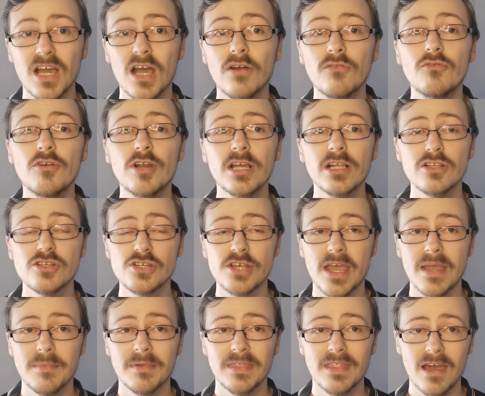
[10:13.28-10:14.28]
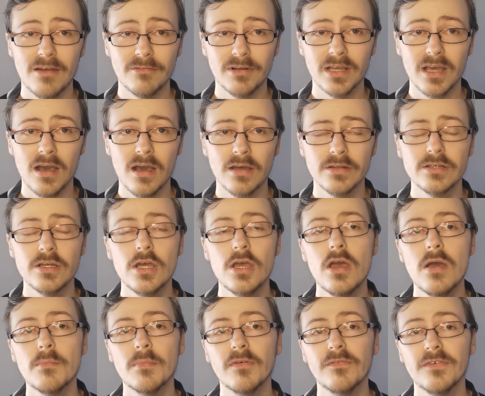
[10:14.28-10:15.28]
A real shame in that regard,
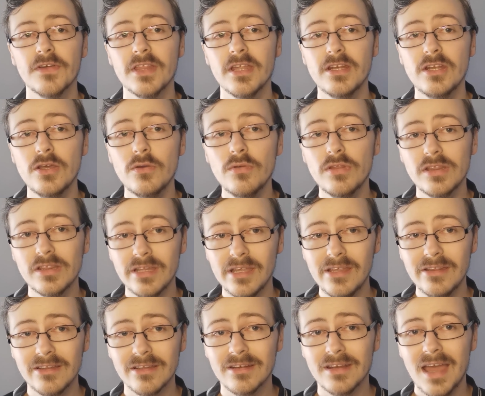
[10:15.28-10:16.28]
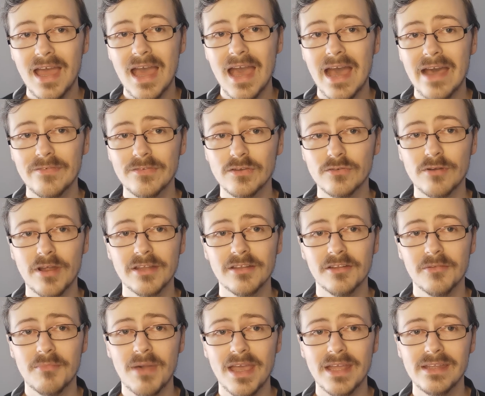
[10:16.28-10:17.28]
but for the new season after
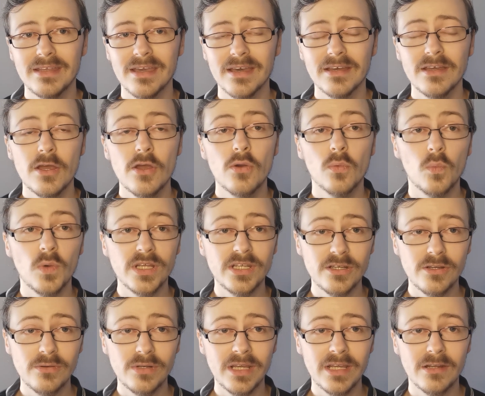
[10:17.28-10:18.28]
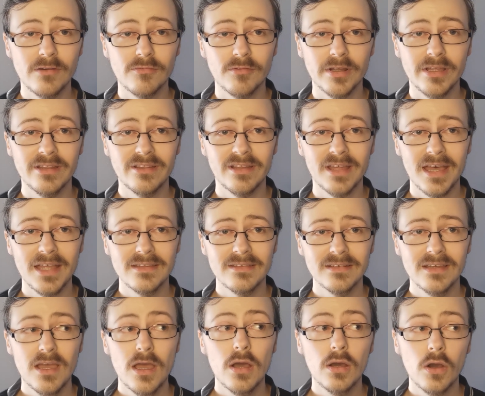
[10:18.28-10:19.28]
WrestleMania, we do need a reset.
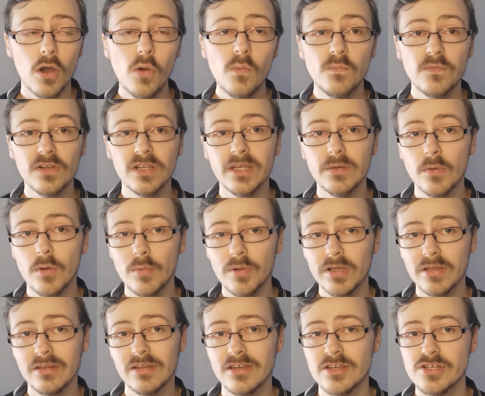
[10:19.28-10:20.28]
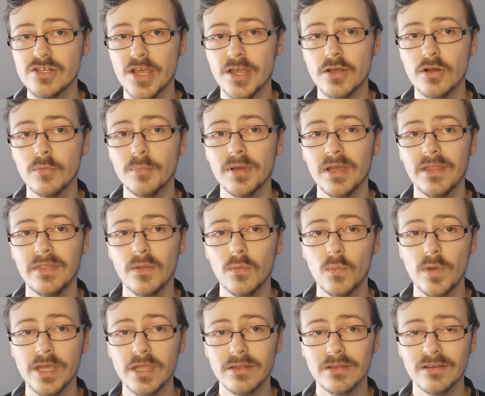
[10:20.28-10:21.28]
Hopefully we will see a shake-up in the
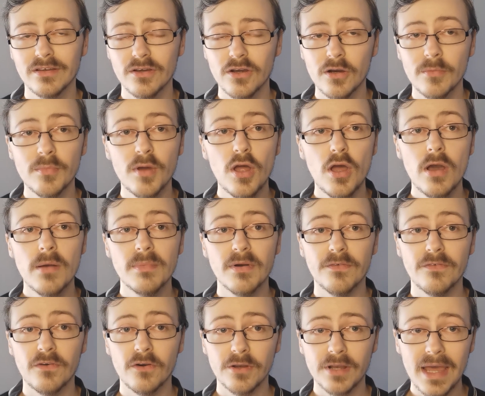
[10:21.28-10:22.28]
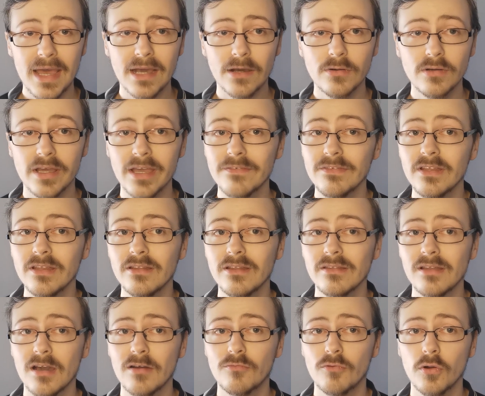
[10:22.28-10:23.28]
weeks to come, but for now, if this
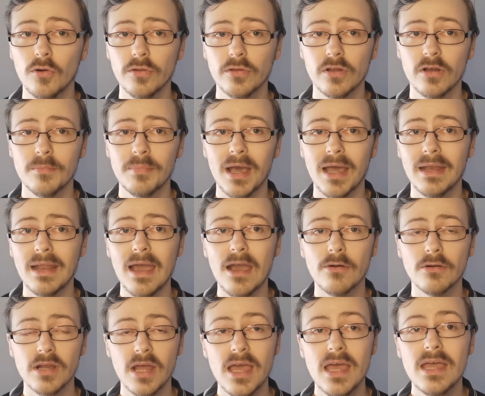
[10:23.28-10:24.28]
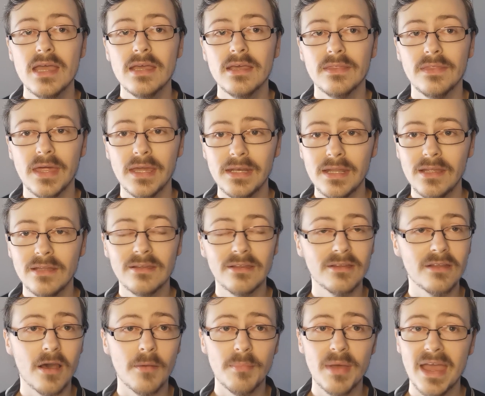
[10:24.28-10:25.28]
is how Raw is going to pan out, they need to
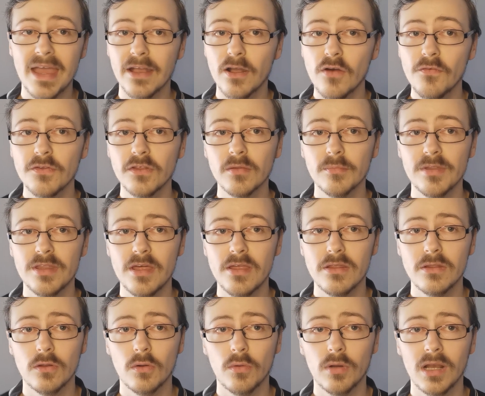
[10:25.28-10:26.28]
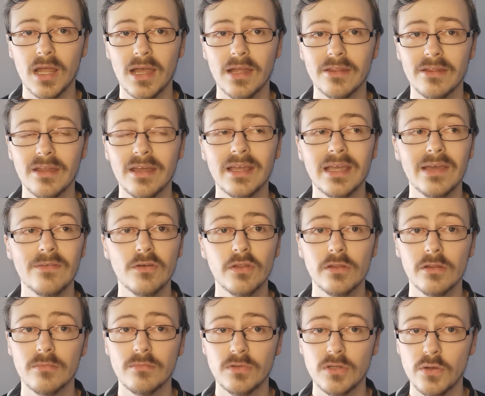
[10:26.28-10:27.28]
start paying off some of these storylines and give us
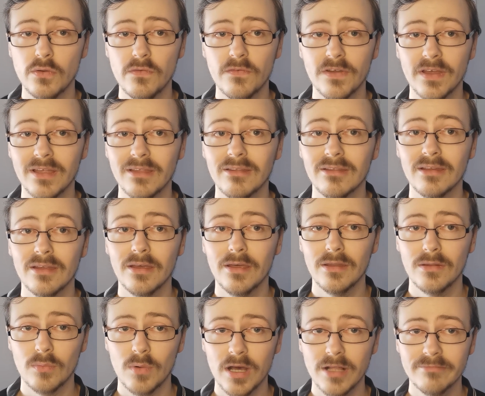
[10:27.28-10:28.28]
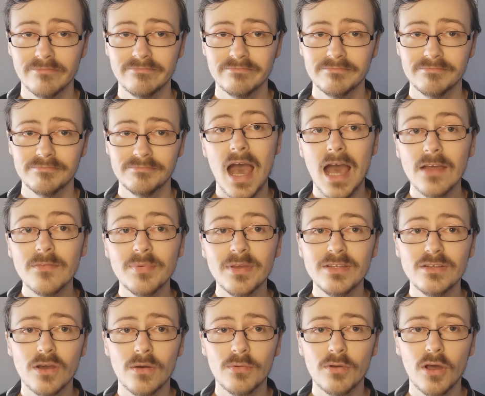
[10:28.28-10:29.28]
some new things as well. I've
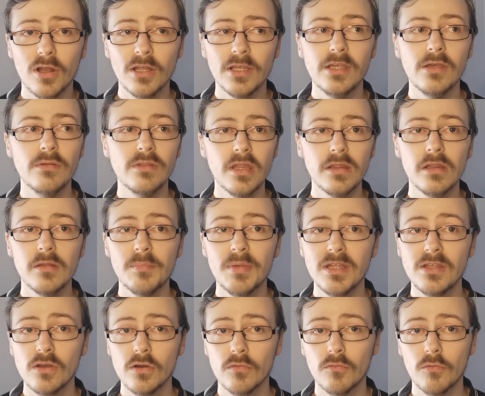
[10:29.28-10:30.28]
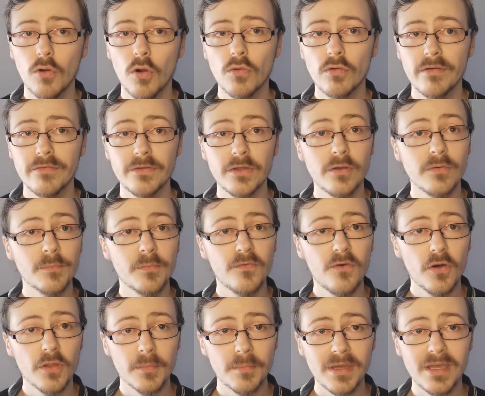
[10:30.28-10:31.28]
been Tom Collihew. This has been your Raw review
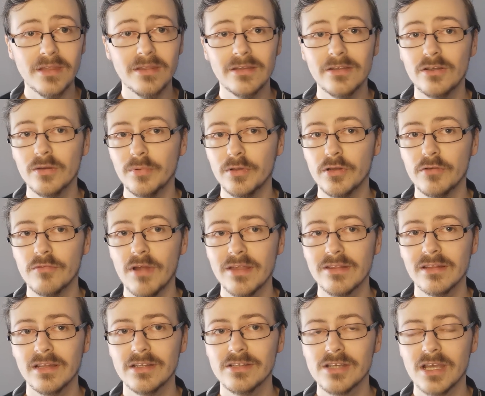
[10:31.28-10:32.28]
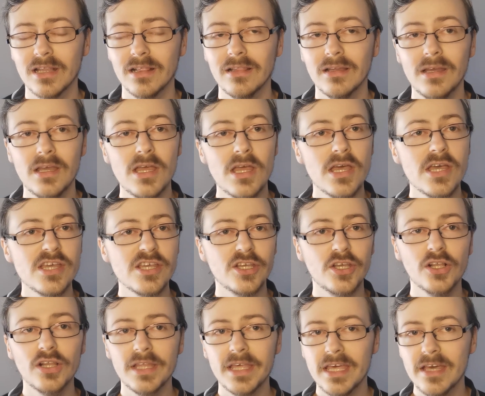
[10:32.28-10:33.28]
for the PCW Wrestling channel.
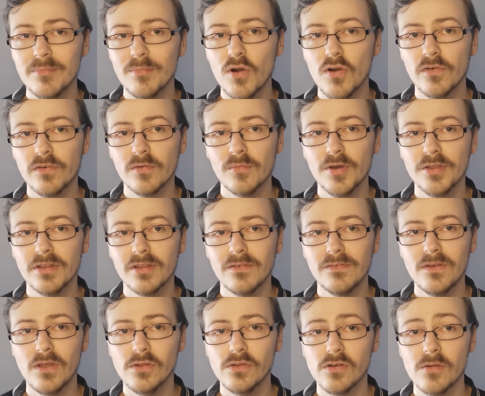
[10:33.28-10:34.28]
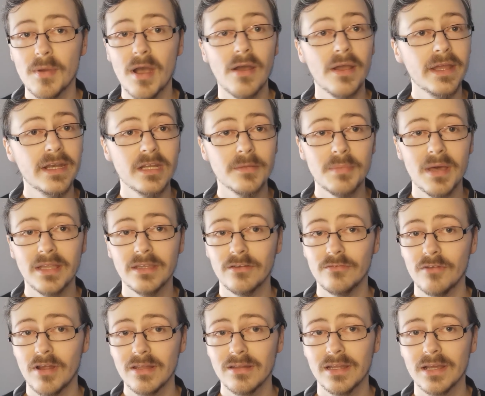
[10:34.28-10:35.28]
You'll hear more from us in the future about
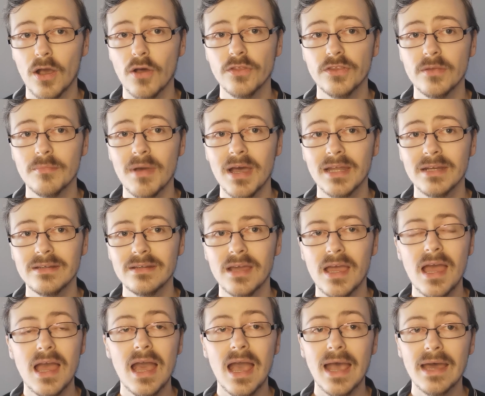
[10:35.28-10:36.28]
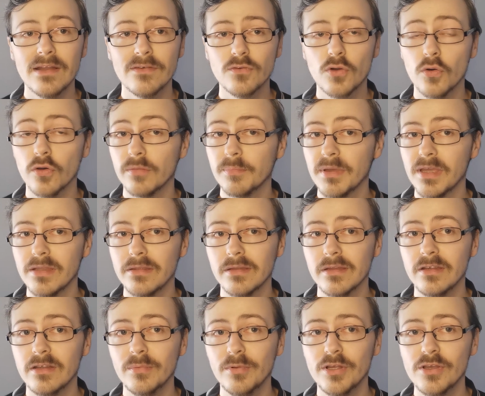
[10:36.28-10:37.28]
independent wrestling on demand and of course
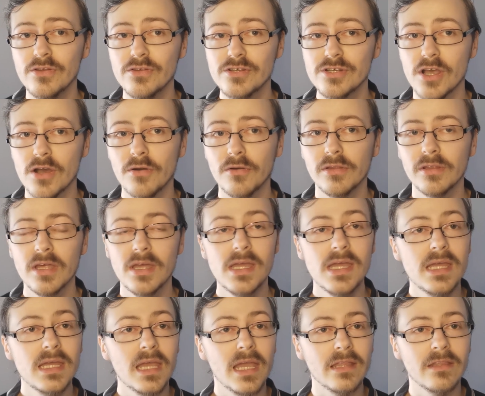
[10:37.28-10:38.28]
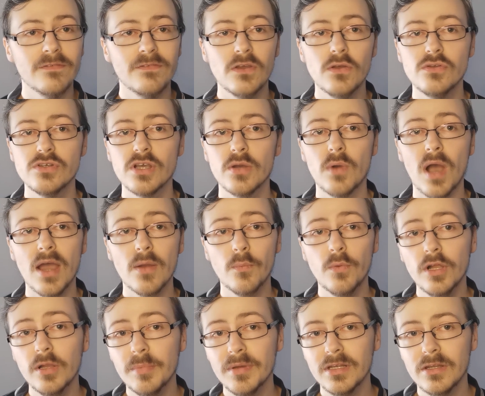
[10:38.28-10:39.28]
PCW shows. In the future I
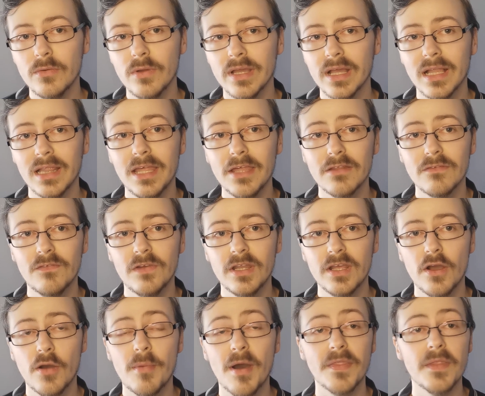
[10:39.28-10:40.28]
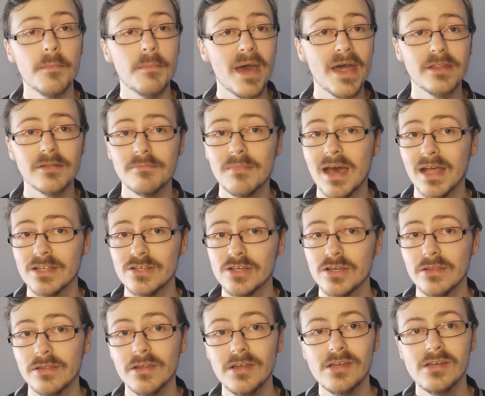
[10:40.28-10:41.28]
will be doing a list video about the best
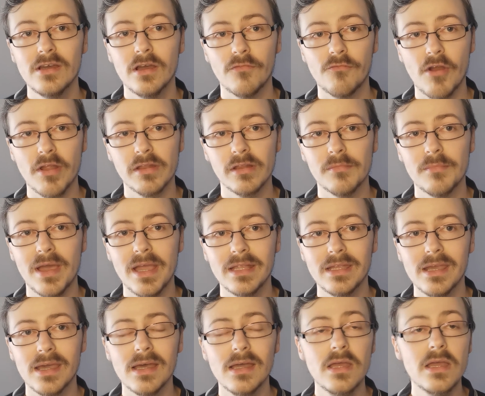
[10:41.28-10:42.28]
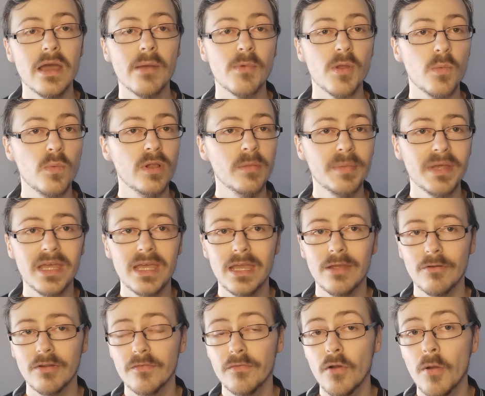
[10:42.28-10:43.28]
matches of WrestleMania, and we will be
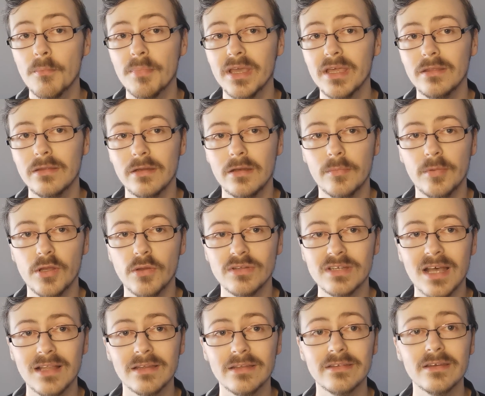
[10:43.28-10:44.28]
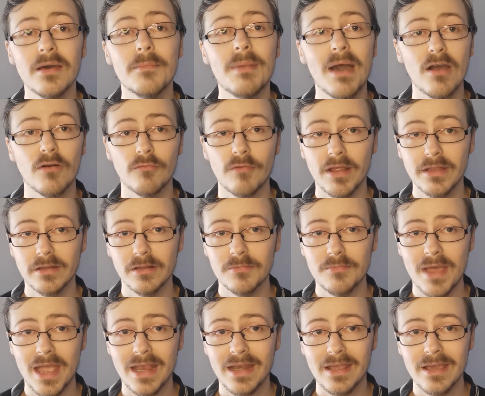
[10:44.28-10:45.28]
hearing from PCW talent about
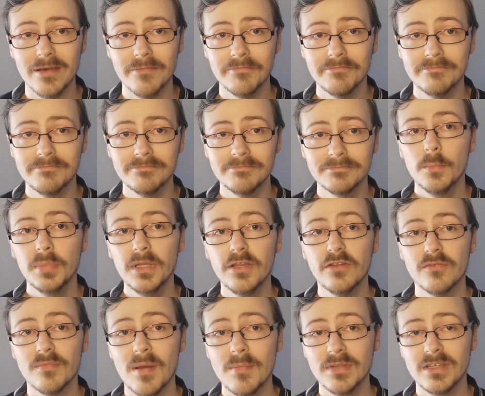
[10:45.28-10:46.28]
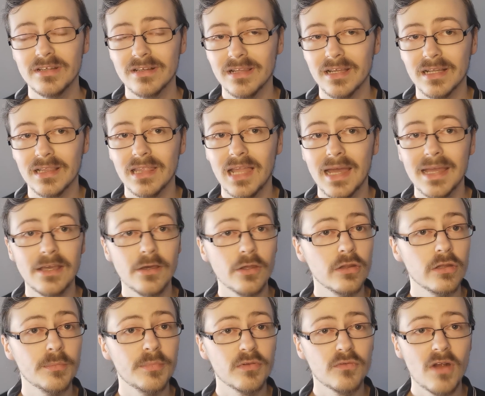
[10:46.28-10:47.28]
WrestleMania. Please remember to click like,
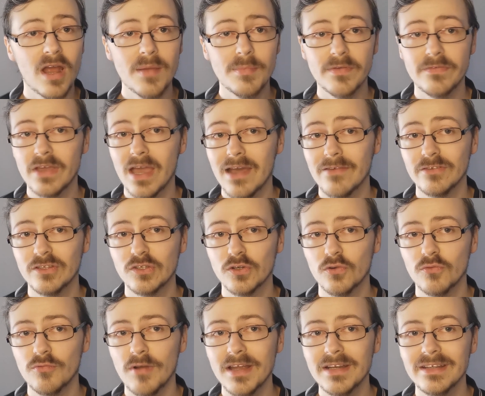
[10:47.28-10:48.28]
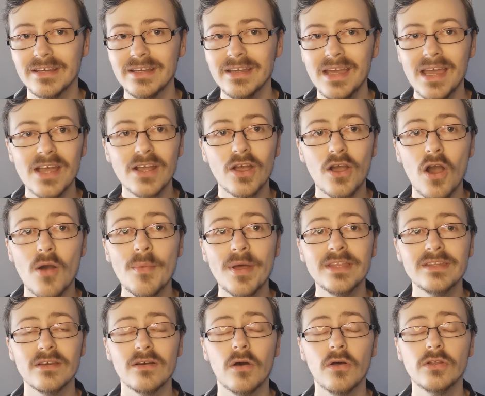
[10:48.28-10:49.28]
subscribe if you haven't already,
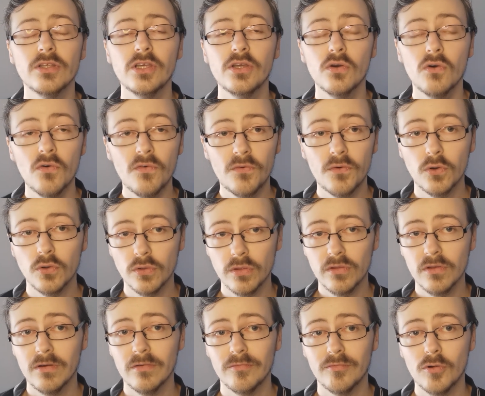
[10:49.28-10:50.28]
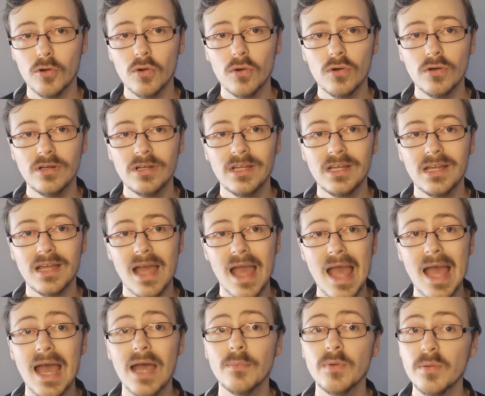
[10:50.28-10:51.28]
comment on your thoughts of Raw,
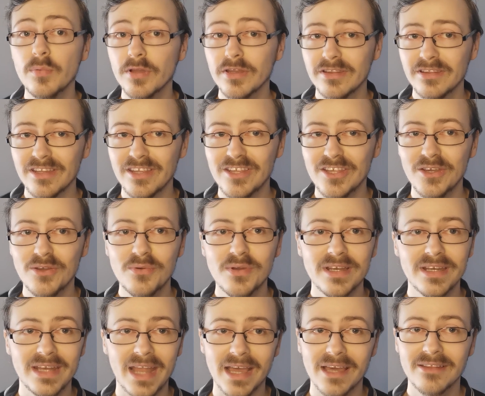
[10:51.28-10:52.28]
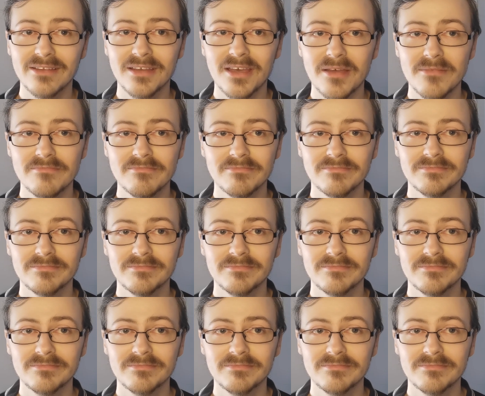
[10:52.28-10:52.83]
and we will see you next time.